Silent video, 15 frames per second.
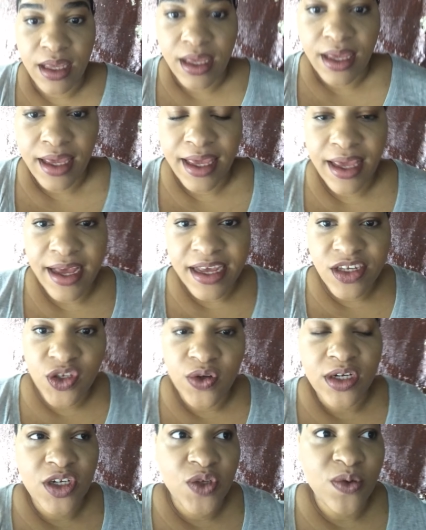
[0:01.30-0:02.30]
Hey guys, so
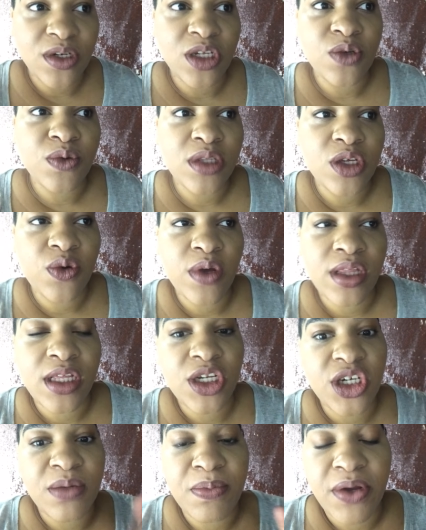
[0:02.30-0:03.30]
I just want to really quickly
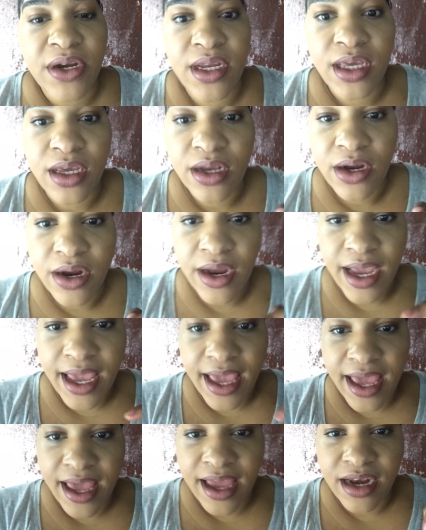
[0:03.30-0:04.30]
jump on here
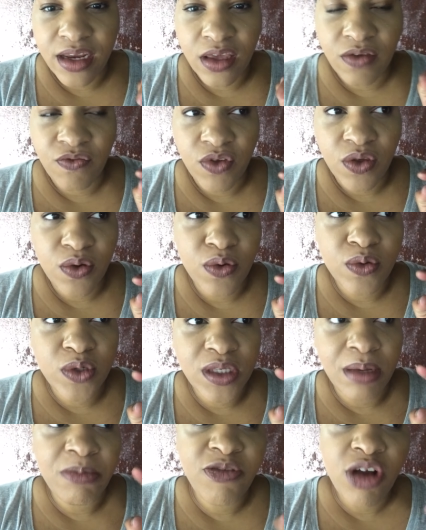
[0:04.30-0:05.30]
and give you
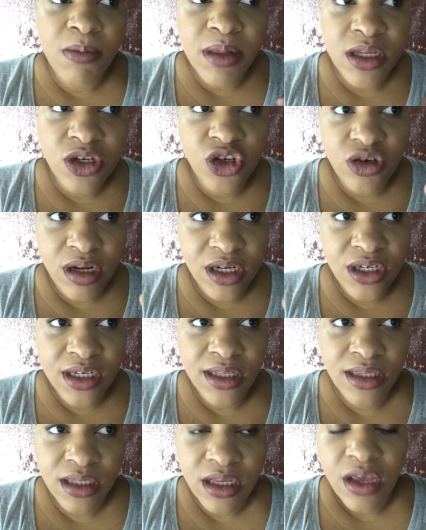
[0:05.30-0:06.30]
some verbal
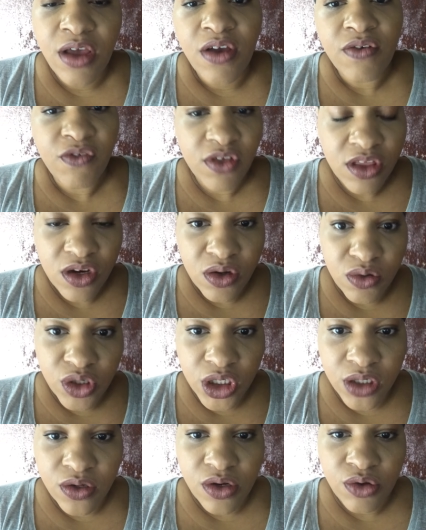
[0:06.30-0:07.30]
instructions for the no
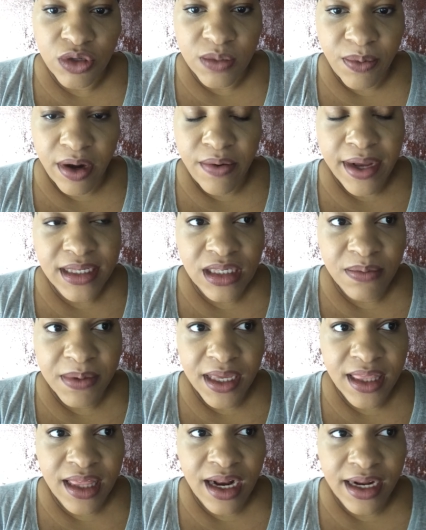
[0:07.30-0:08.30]
chill, no spread
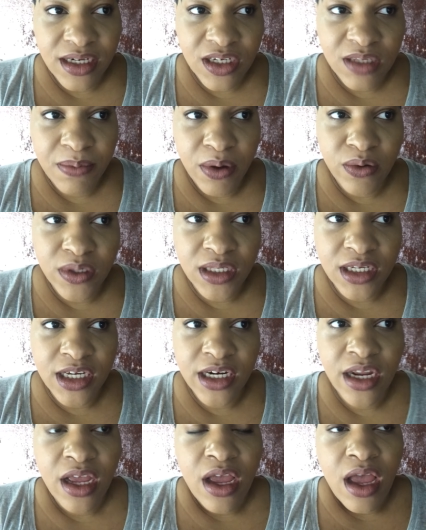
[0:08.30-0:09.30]
recipe that I just
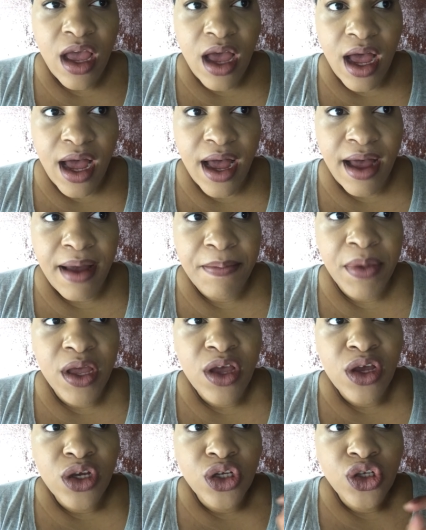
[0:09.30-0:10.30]
posted.
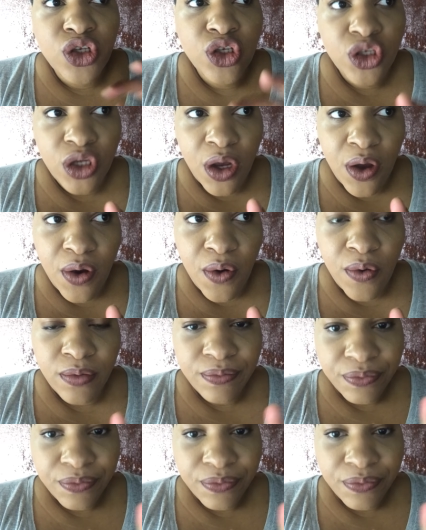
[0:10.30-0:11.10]
So,